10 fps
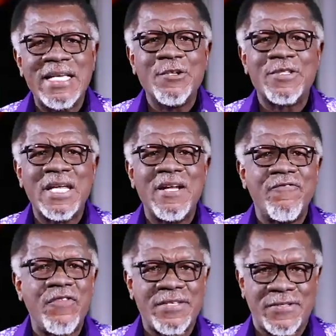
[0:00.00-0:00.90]

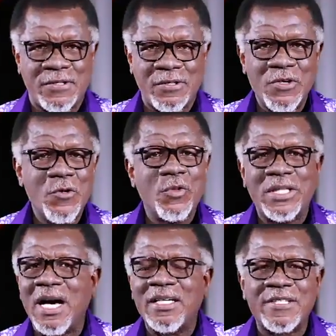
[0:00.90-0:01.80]
innocent vessel
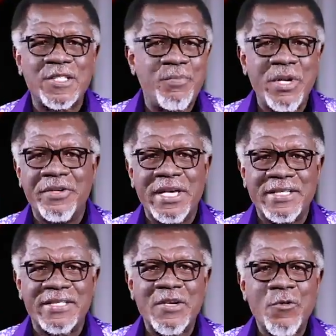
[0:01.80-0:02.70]
without
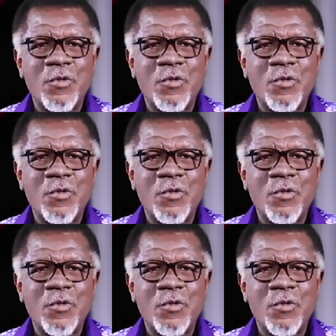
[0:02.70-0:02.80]
experience,